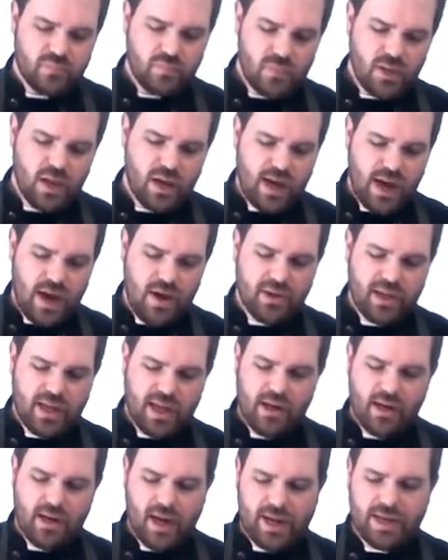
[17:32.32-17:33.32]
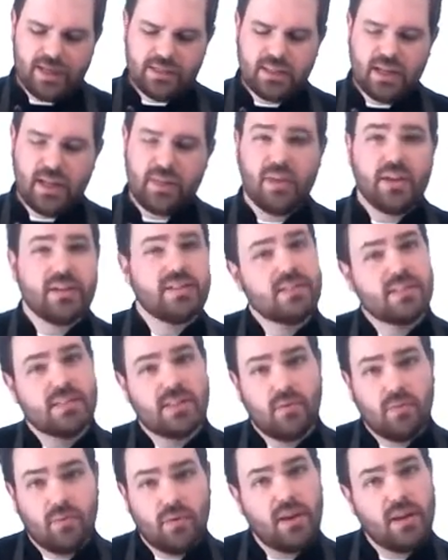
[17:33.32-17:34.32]
Now again, like I said, this is a
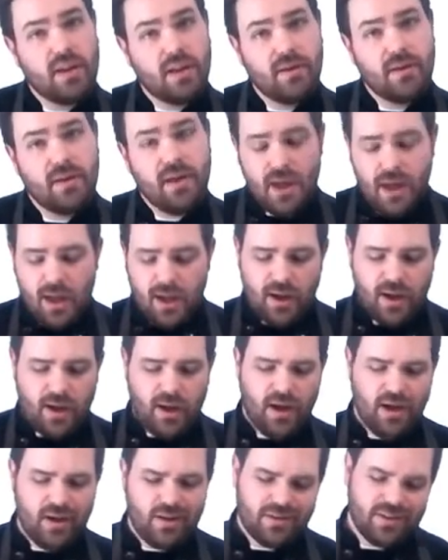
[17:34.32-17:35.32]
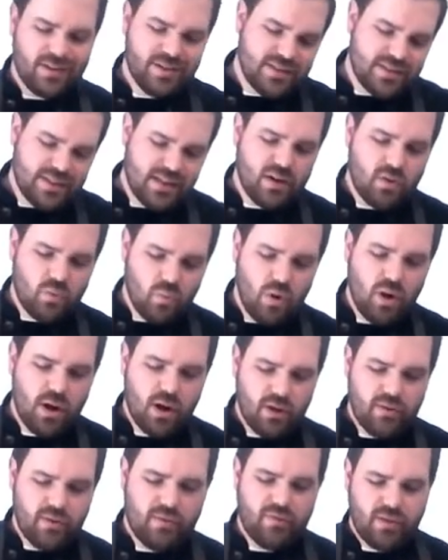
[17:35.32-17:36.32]
really considered one
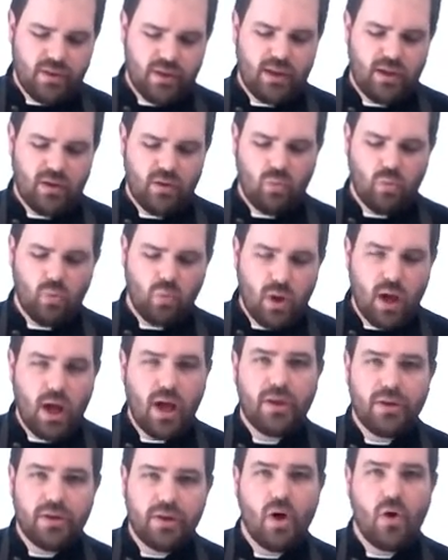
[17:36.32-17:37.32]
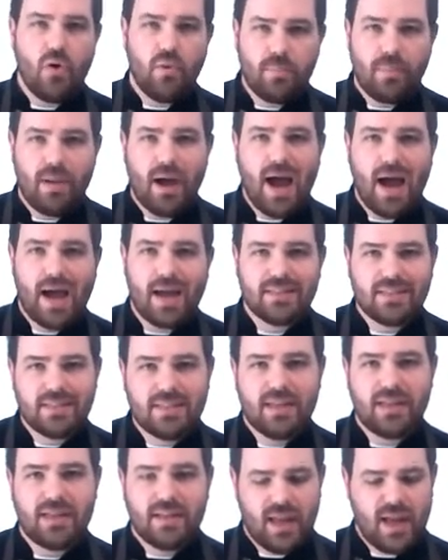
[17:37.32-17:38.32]
of the well-known pies in
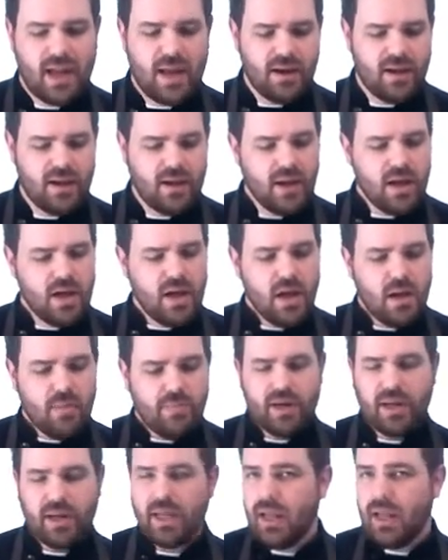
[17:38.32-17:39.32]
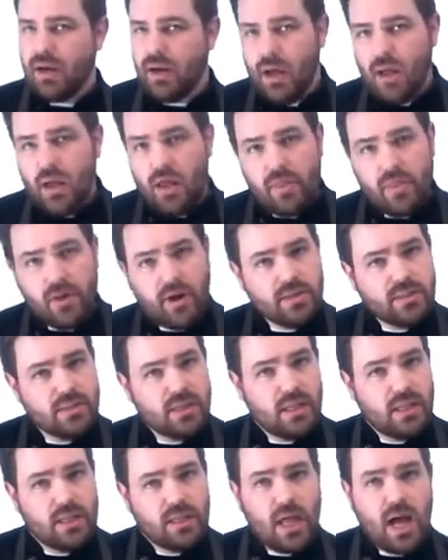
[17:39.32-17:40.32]
Indiana. But again, there's a
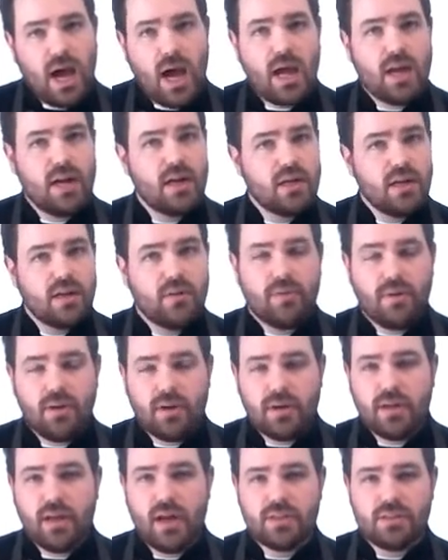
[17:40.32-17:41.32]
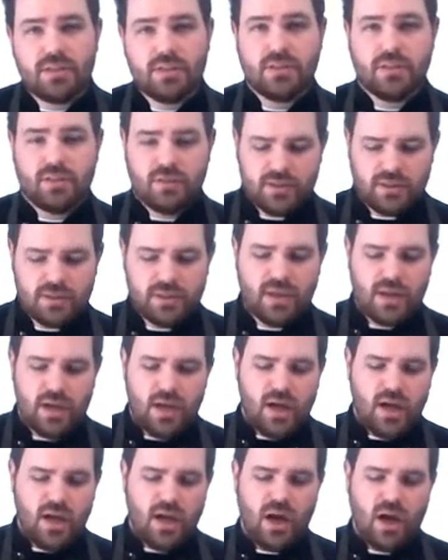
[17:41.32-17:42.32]
lot of different custards
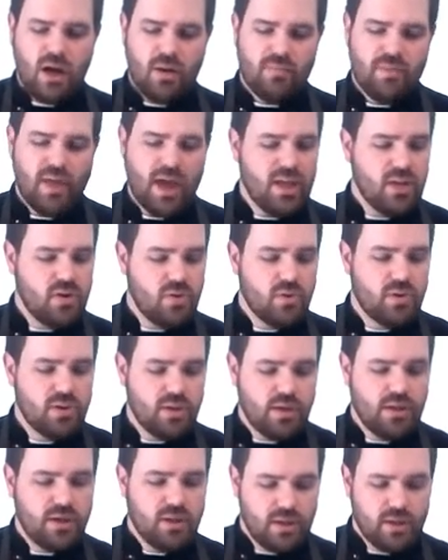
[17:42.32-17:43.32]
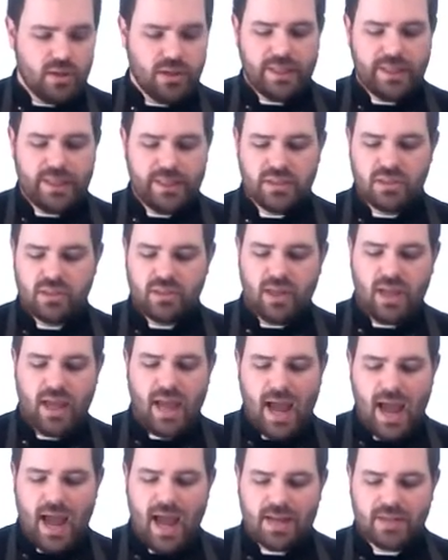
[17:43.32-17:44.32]
that you could easily
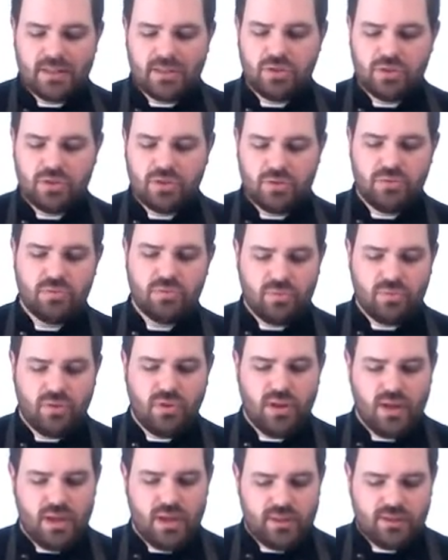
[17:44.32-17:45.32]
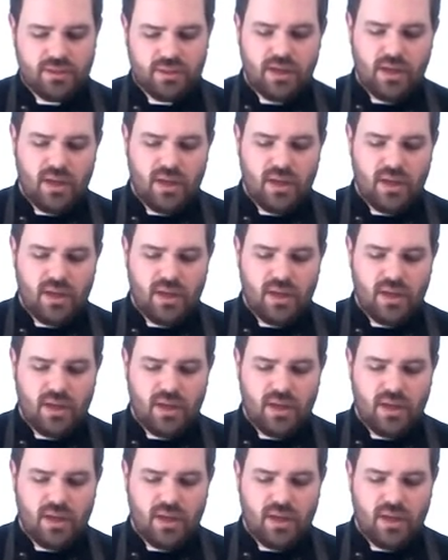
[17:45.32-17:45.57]
add to this.